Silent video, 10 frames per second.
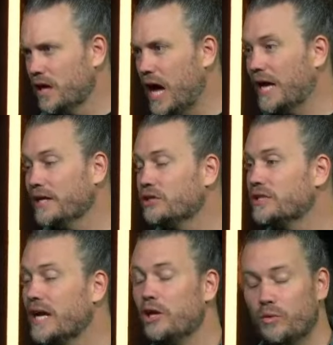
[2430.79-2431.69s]
I get to
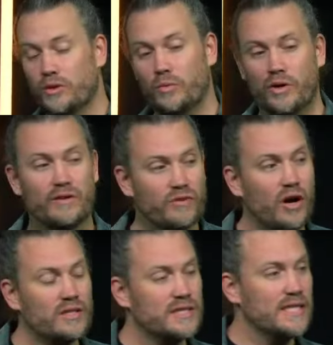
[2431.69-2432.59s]
tell you what the Word of
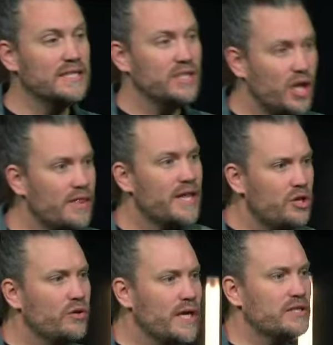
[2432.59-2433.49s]
God says, and then
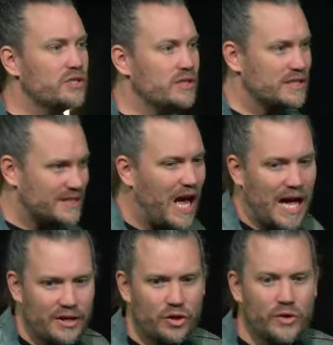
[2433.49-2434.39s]
you get to
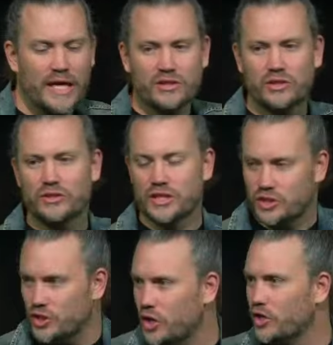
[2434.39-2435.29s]
decide, you get to
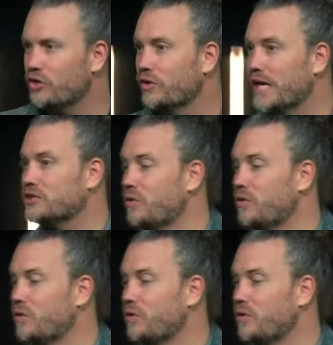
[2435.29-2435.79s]
discern, you get